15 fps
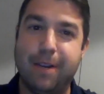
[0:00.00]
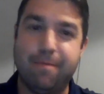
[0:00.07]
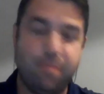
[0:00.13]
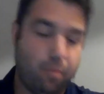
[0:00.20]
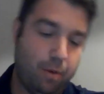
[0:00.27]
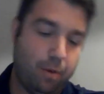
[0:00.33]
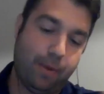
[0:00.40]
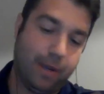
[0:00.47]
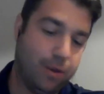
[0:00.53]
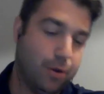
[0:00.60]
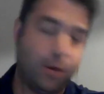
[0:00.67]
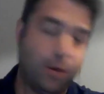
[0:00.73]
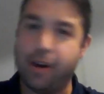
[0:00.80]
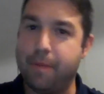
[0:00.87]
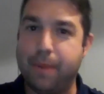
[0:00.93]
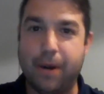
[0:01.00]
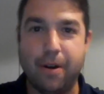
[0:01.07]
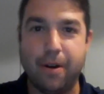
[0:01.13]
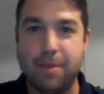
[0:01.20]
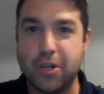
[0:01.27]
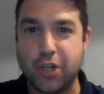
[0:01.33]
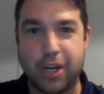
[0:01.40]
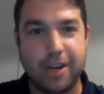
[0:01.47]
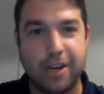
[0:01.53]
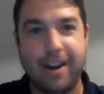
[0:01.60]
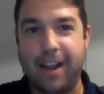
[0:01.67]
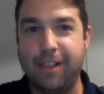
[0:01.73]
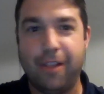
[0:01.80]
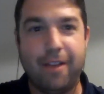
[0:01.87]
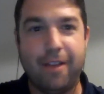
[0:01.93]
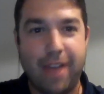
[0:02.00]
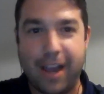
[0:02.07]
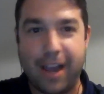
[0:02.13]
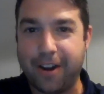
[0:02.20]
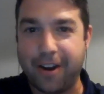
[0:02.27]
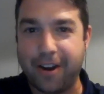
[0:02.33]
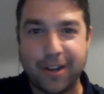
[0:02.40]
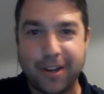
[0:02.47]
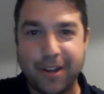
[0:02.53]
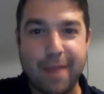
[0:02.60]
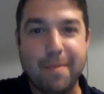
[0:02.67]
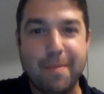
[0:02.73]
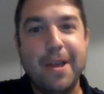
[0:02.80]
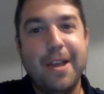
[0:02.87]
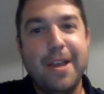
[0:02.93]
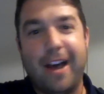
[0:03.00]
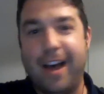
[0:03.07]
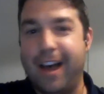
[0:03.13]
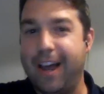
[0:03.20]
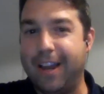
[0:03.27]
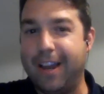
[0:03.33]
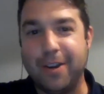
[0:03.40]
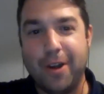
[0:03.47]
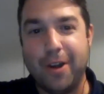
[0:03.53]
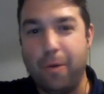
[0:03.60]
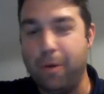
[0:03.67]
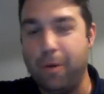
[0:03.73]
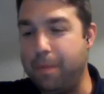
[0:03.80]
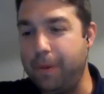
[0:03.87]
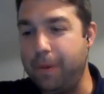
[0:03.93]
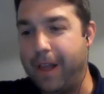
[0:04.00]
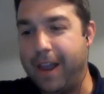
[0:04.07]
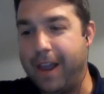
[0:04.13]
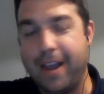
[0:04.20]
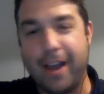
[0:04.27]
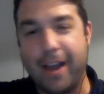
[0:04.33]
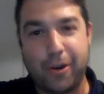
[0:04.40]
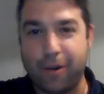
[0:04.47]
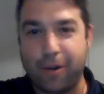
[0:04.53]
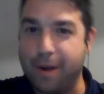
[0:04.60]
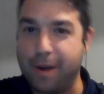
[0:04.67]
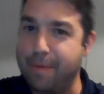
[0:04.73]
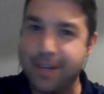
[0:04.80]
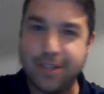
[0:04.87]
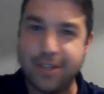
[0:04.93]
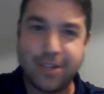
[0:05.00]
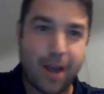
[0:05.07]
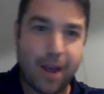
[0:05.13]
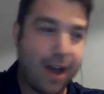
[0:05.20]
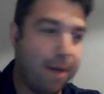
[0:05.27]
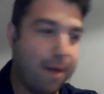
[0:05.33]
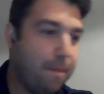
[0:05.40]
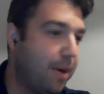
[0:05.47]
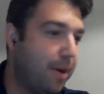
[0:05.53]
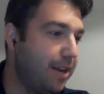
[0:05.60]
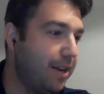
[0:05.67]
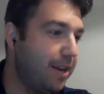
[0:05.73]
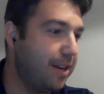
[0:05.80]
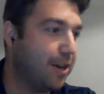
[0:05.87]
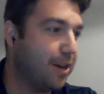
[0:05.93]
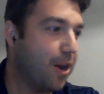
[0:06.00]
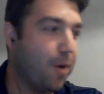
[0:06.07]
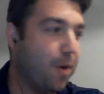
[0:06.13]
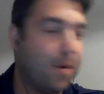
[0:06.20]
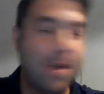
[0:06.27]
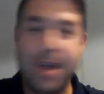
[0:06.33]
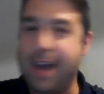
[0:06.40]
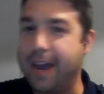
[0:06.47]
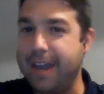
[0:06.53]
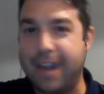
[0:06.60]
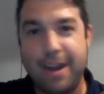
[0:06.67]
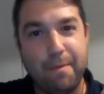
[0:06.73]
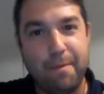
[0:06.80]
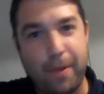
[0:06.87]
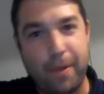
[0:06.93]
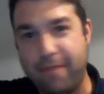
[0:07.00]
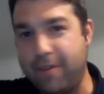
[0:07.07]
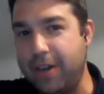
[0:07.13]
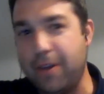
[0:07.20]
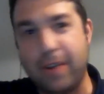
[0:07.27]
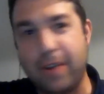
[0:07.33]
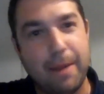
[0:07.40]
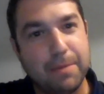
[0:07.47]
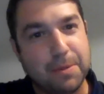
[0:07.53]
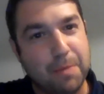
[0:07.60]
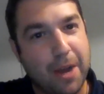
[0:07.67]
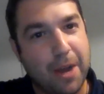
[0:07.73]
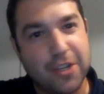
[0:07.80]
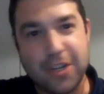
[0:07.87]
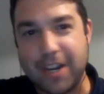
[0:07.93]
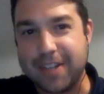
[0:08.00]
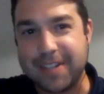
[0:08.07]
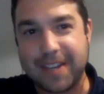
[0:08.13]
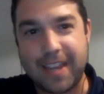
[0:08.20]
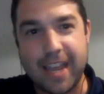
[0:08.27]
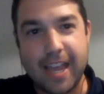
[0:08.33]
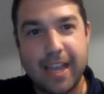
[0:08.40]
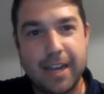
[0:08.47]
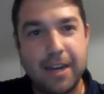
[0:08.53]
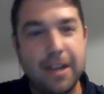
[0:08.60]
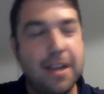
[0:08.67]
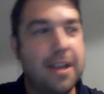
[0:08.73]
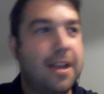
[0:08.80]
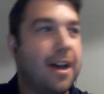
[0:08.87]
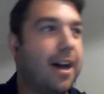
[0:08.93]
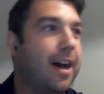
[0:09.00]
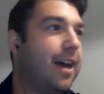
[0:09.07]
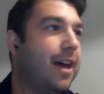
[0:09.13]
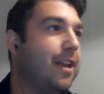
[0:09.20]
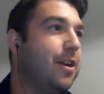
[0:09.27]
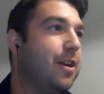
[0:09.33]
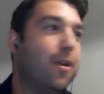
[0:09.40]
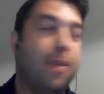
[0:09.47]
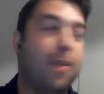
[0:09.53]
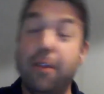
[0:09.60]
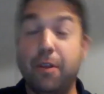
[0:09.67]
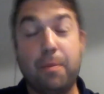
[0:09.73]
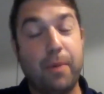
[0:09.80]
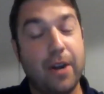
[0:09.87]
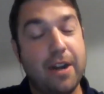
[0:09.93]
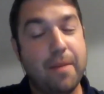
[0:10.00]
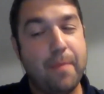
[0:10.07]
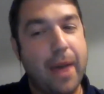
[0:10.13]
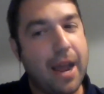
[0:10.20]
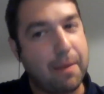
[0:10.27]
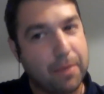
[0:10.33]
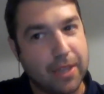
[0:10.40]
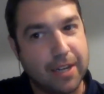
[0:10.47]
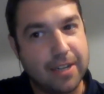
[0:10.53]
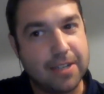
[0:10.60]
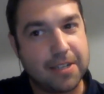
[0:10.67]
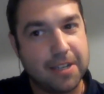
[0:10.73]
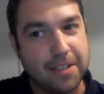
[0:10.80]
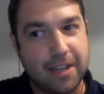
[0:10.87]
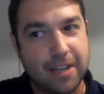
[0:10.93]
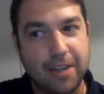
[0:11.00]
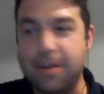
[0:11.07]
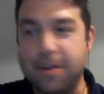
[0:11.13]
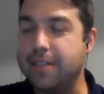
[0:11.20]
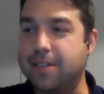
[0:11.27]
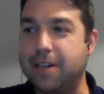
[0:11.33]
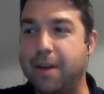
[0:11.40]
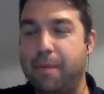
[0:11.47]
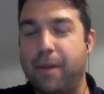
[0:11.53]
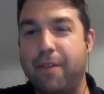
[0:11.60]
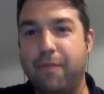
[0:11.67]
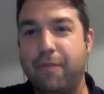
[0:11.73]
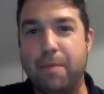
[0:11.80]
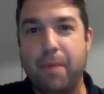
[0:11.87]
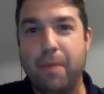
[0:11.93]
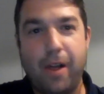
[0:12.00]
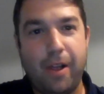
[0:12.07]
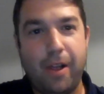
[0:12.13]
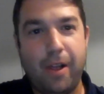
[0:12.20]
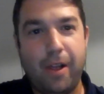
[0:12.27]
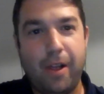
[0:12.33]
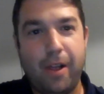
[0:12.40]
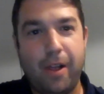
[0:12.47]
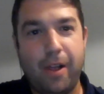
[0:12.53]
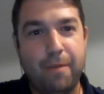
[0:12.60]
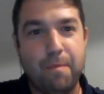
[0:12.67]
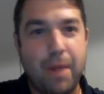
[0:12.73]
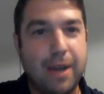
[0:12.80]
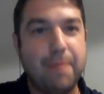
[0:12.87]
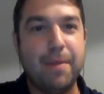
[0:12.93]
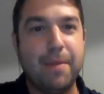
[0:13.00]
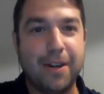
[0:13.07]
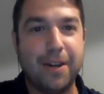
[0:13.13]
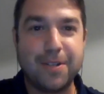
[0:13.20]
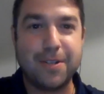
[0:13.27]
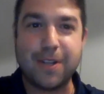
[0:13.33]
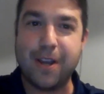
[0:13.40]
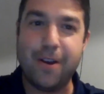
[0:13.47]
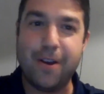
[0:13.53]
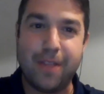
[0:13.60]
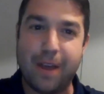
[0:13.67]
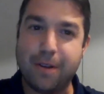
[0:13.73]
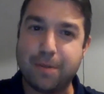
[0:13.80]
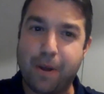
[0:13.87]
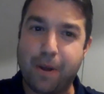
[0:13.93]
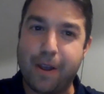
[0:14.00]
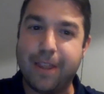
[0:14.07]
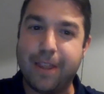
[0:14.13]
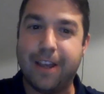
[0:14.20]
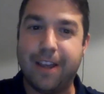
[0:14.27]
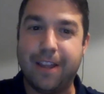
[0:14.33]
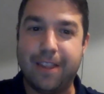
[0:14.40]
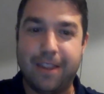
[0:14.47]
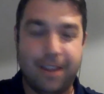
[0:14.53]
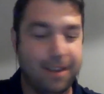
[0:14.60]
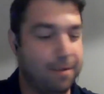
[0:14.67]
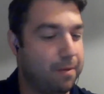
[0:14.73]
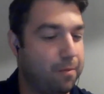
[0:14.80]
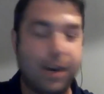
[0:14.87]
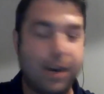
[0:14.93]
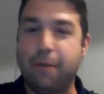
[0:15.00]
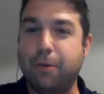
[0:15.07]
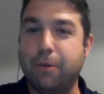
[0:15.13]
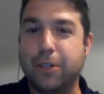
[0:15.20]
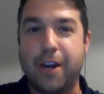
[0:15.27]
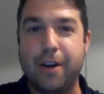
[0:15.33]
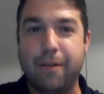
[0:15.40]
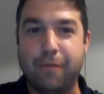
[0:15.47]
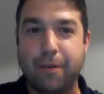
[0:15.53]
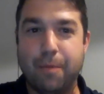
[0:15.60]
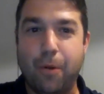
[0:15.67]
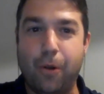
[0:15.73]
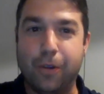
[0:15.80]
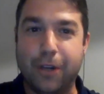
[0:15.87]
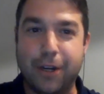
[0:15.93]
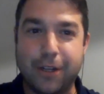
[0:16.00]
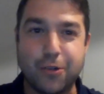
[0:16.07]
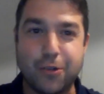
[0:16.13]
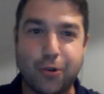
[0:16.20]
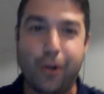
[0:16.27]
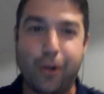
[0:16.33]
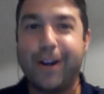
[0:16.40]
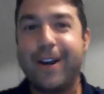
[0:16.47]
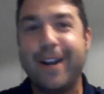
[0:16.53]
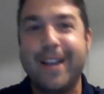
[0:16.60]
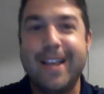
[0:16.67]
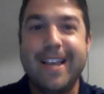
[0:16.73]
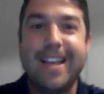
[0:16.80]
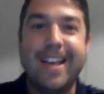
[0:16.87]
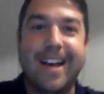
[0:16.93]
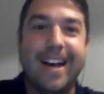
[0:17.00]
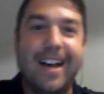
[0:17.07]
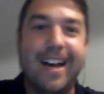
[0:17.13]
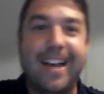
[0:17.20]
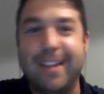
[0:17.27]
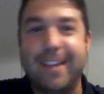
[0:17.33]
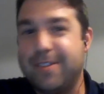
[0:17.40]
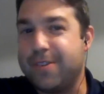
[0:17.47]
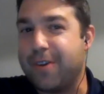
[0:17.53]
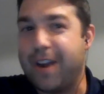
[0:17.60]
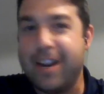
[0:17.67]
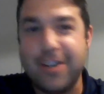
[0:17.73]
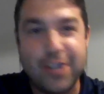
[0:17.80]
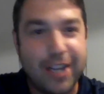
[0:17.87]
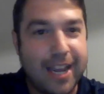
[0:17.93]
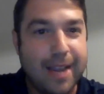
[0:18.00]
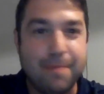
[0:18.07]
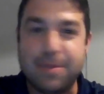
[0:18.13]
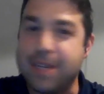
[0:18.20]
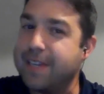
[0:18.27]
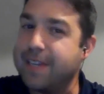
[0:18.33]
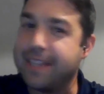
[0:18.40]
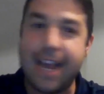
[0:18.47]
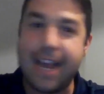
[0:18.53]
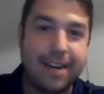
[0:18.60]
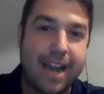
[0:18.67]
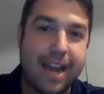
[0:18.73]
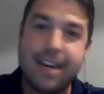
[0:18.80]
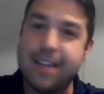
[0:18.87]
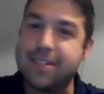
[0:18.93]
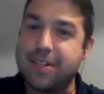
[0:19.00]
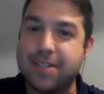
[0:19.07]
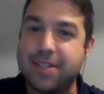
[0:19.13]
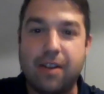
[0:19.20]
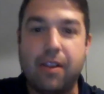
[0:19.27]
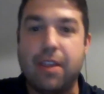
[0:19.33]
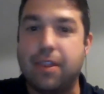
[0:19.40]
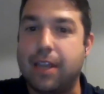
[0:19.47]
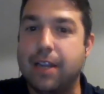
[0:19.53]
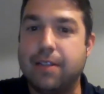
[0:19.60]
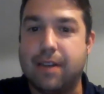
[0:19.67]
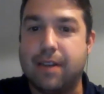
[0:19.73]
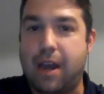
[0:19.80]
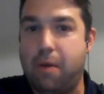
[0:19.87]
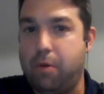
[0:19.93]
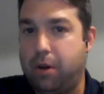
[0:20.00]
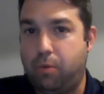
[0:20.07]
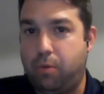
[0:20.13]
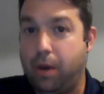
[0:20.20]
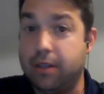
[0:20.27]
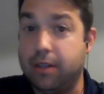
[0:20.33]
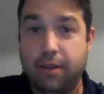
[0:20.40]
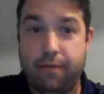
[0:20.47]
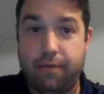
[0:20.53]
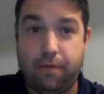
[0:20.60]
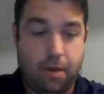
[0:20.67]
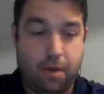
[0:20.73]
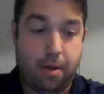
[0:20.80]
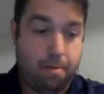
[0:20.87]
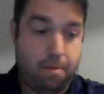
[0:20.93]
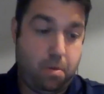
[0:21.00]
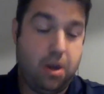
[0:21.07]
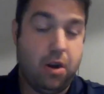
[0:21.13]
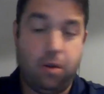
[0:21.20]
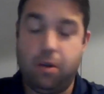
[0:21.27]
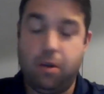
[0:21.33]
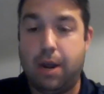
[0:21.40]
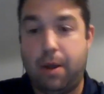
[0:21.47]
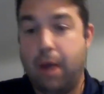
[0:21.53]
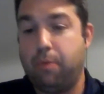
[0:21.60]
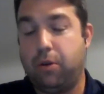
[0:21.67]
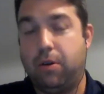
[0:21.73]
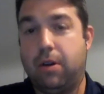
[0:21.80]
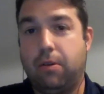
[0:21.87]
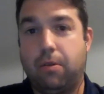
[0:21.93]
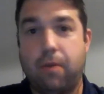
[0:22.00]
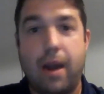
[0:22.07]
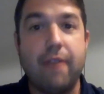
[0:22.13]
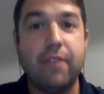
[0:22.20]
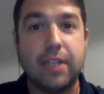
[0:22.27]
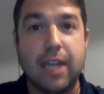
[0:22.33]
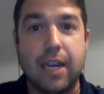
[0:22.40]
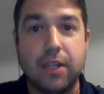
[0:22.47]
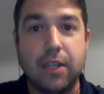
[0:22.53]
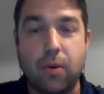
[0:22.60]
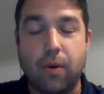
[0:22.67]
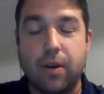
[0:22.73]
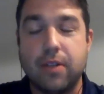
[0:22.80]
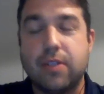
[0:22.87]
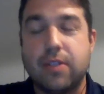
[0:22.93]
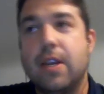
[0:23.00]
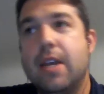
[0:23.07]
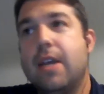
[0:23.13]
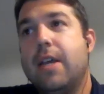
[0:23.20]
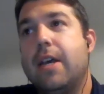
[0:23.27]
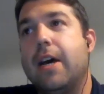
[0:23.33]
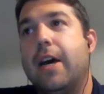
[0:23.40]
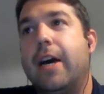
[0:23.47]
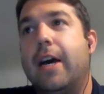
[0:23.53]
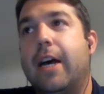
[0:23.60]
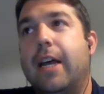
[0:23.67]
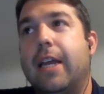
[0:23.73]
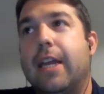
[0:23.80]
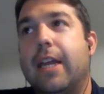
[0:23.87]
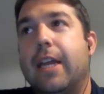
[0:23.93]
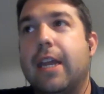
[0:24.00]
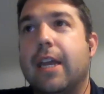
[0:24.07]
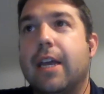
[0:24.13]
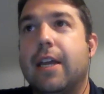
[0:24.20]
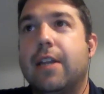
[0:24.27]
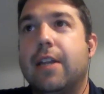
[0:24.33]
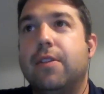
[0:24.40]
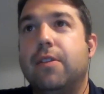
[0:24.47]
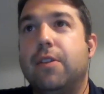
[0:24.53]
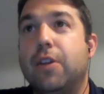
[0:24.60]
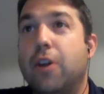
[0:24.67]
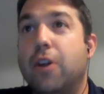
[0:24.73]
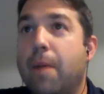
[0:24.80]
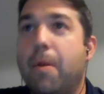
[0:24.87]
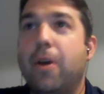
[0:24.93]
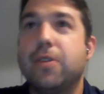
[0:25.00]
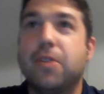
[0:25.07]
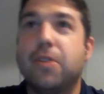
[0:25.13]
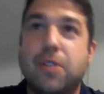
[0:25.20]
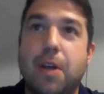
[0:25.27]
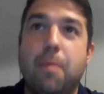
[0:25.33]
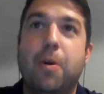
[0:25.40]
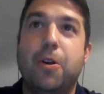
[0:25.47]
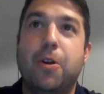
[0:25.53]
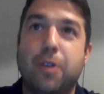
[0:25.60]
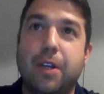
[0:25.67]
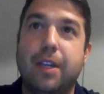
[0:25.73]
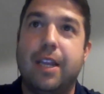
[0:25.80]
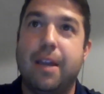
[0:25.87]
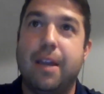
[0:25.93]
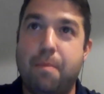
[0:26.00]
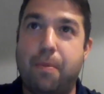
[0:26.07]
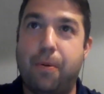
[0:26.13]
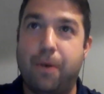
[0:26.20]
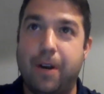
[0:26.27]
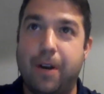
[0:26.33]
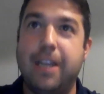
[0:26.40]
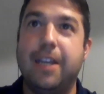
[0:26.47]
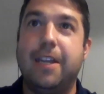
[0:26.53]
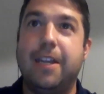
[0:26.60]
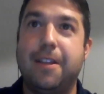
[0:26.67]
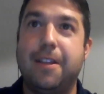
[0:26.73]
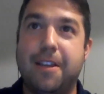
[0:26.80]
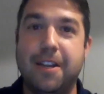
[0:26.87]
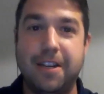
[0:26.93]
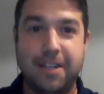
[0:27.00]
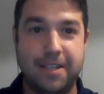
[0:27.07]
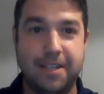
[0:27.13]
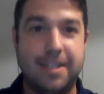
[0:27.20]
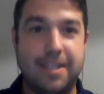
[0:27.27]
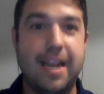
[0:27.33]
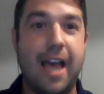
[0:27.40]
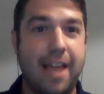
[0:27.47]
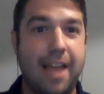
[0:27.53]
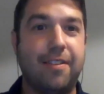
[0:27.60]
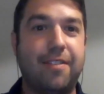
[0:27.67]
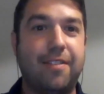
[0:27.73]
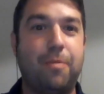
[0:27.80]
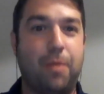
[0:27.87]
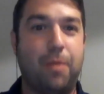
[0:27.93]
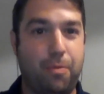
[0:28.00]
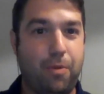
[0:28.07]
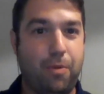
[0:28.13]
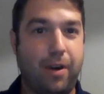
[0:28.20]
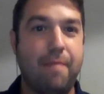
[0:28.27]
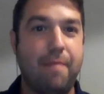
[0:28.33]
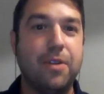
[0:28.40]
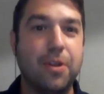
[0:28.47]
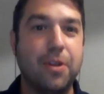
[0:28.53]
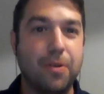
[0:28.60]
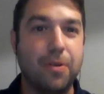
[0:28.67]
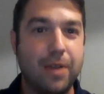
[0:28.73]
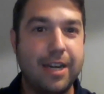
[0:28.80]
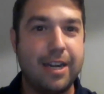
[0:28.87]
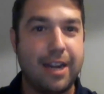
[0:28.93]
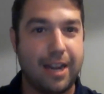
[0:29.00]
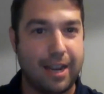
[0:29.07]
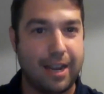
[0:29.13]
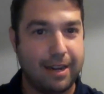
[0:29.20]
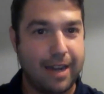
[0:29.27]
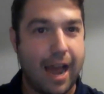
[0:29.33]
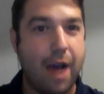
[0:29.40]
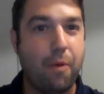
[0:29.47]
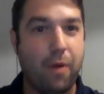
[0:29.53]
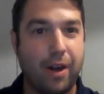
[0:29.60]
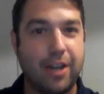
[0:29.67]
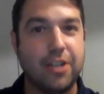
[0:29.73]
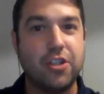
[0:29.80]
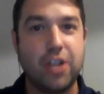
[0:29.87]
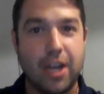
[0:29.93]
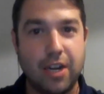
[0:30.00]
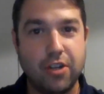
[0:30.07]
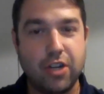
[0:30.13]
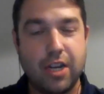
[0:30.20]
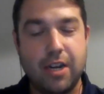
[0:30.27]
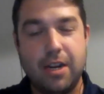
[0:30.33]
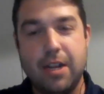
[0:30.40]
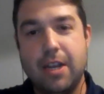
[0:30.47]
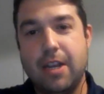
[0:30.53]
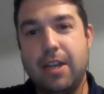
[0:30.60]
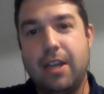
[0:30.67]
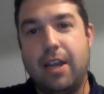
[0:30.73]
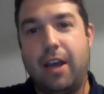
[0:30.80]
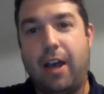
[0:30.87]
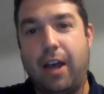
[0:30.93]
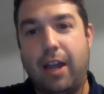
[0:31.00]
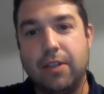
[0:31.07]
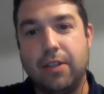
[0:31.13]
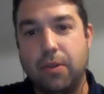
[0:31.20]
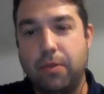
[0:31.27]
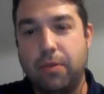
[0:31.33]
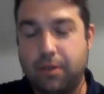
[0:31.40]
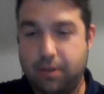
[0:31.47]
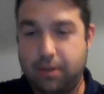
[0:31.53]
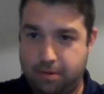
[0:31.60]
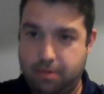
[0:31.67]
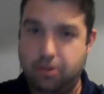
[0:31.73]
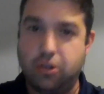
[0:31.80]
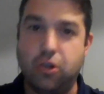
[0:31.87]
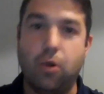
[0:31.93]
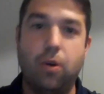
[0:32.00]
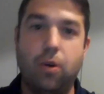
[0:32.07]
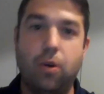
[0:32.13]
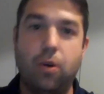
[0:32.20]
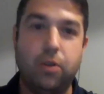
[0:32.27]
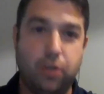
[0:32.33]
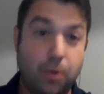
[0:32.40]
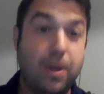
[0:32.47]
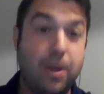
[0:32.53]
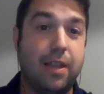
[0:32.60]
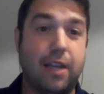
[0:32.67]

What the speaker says: We play euchre up here in Michigan, and I love that card game. We'll play cribbage, but I didn't play video games much as a kid. They're bringing it back, but they discontinued NCAA football many years ago, and that was probably the when I retired from holding a controller. Strategy games, things like that, not necessarily things that I would I would gravitate towards. I'm also someone who can get pretty content with what I'm doing and not want to change it. And so doing